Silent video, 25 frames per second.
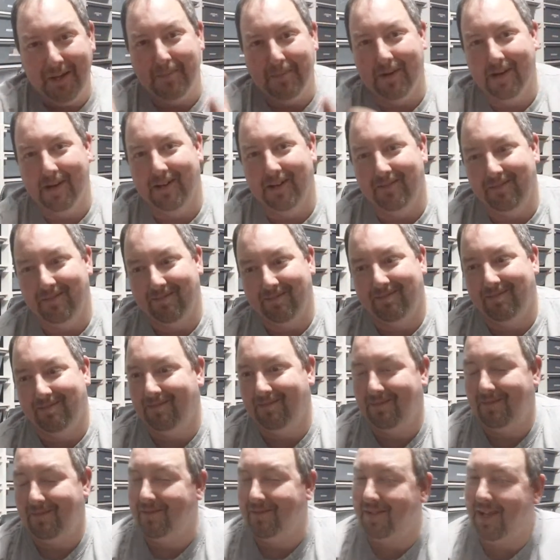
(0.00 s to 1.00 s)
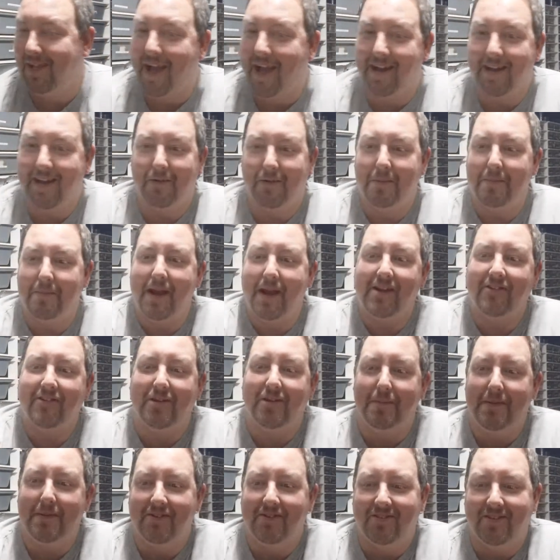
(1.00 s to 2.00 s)
but God, it remains
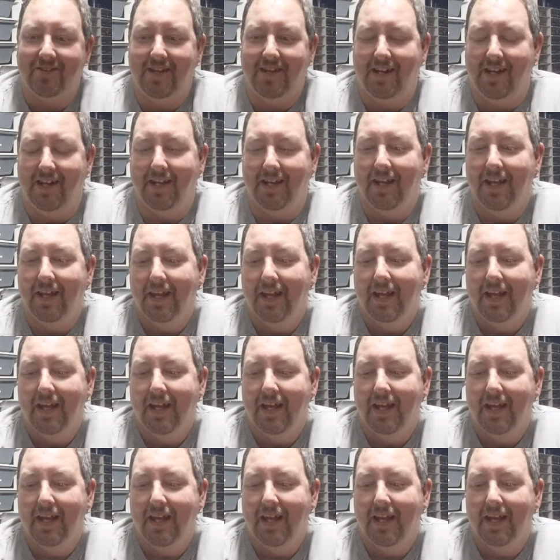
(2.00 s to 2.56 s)
to be seen.